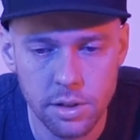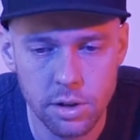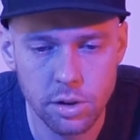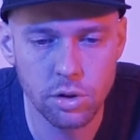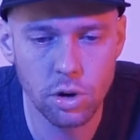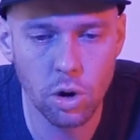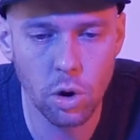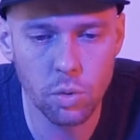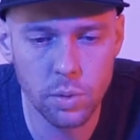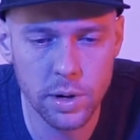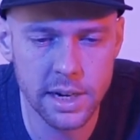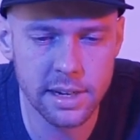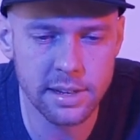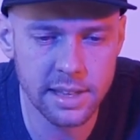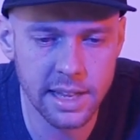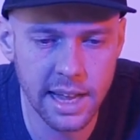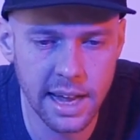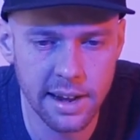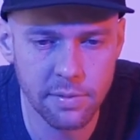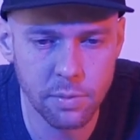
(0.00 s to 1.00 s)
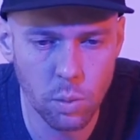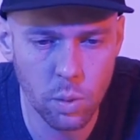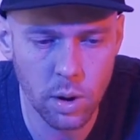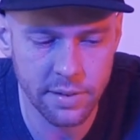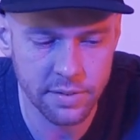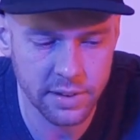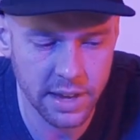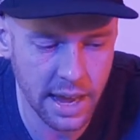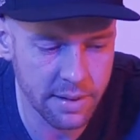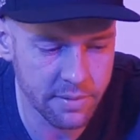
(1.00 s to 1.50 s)
There's no reason that
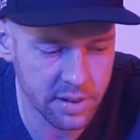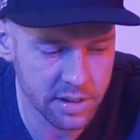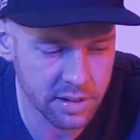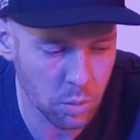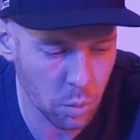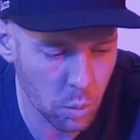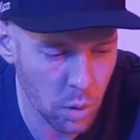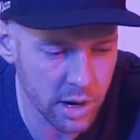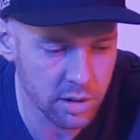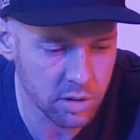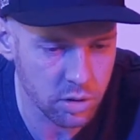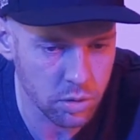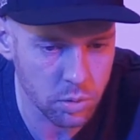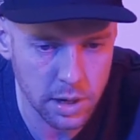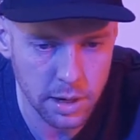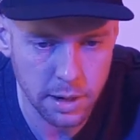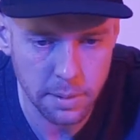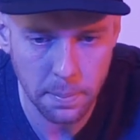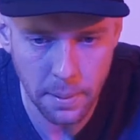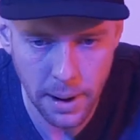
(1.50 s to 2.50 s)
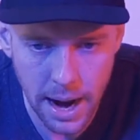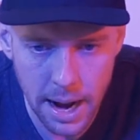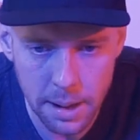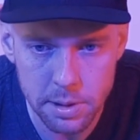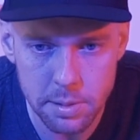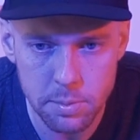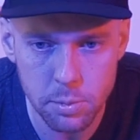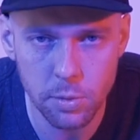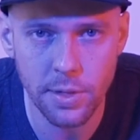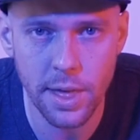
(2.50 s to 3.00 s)
if Gabe Vincent wanted to, he could
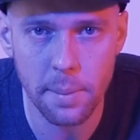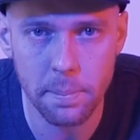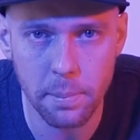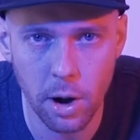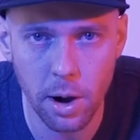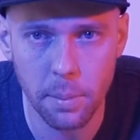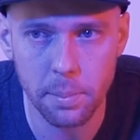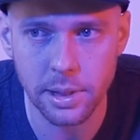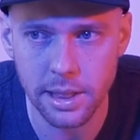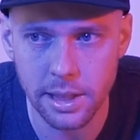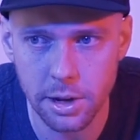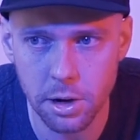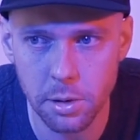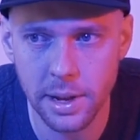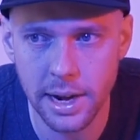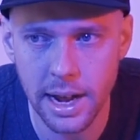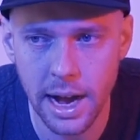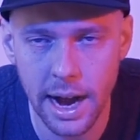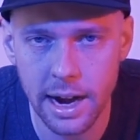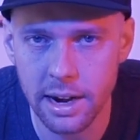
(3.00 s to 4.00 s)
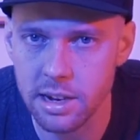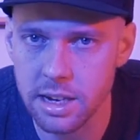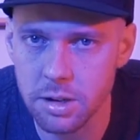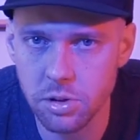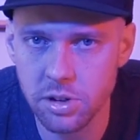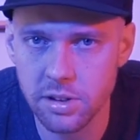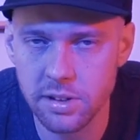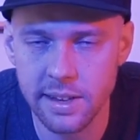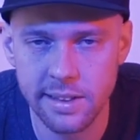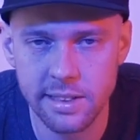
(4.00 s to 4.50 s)
probably move that ball up a little bit higher.
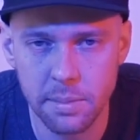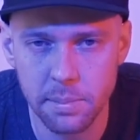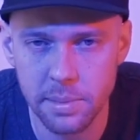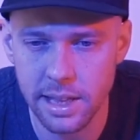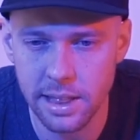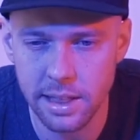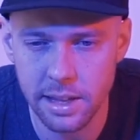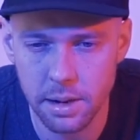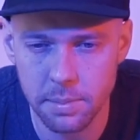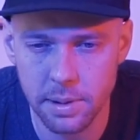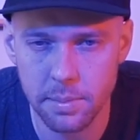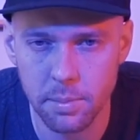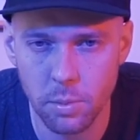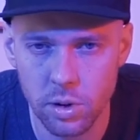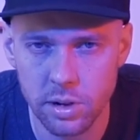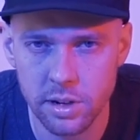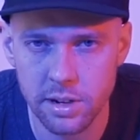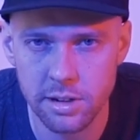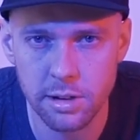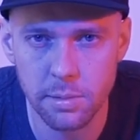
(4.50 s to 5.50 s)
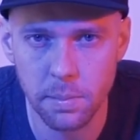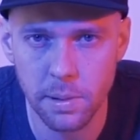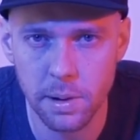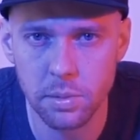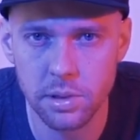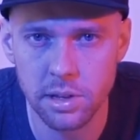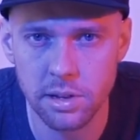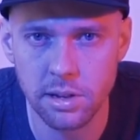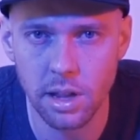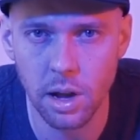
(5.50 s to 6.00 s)
He would just have to be a little bit more
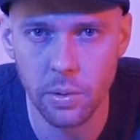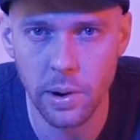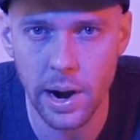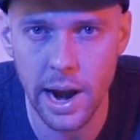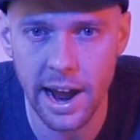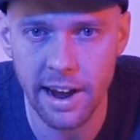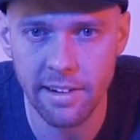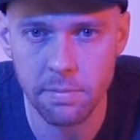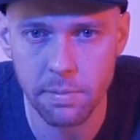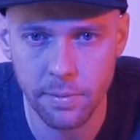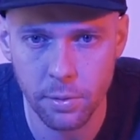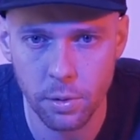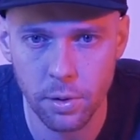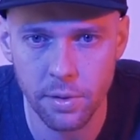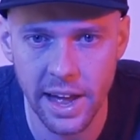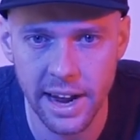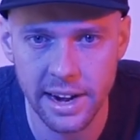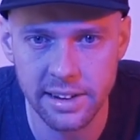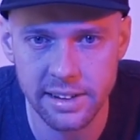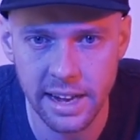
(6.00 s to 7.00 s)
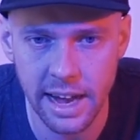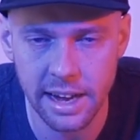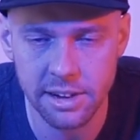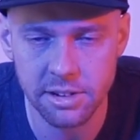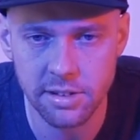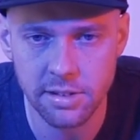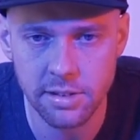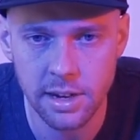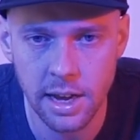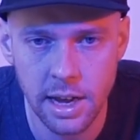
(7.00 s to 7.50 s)
disciplined with his lower half before that
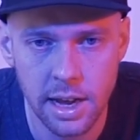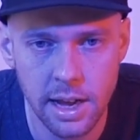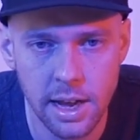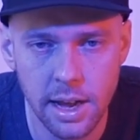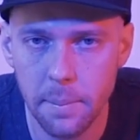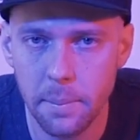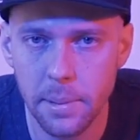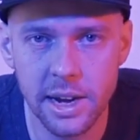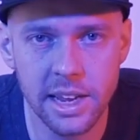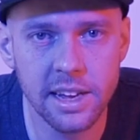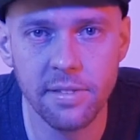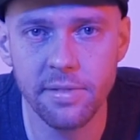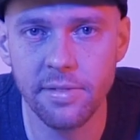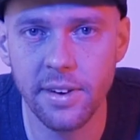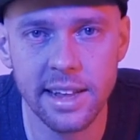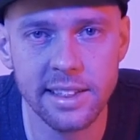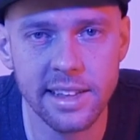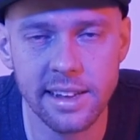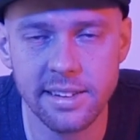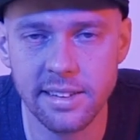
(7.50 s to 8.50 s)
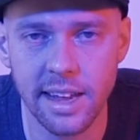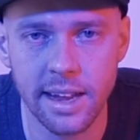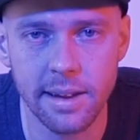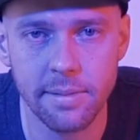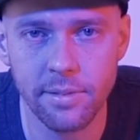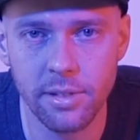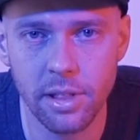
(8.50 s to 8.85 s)
attaches. But he could find that same